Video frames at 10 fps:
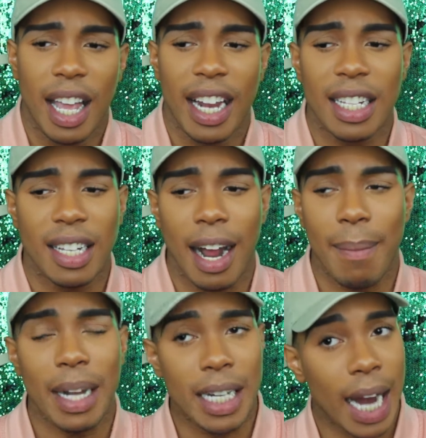it's
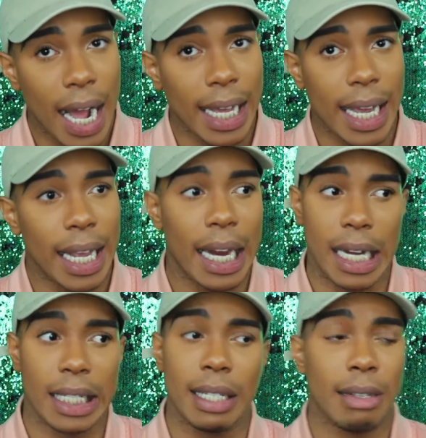not my diet
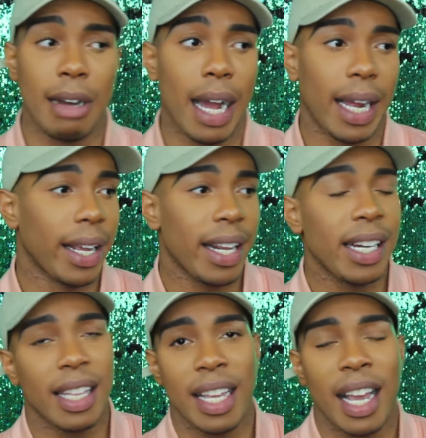and it's not
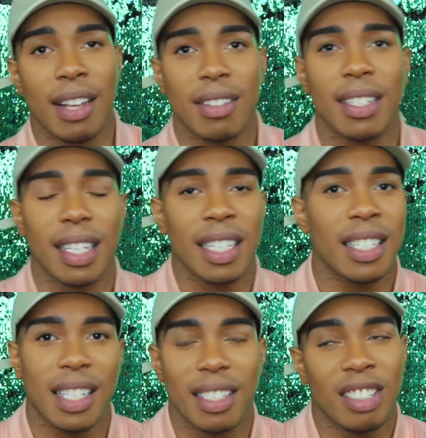anything else.
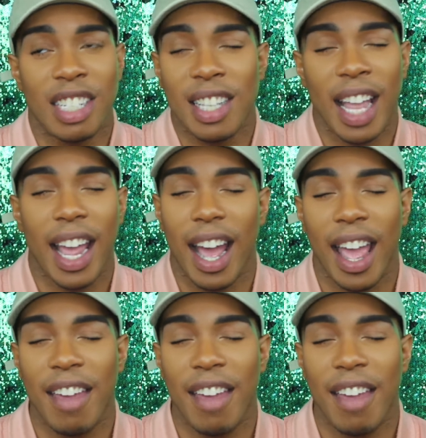It's just that I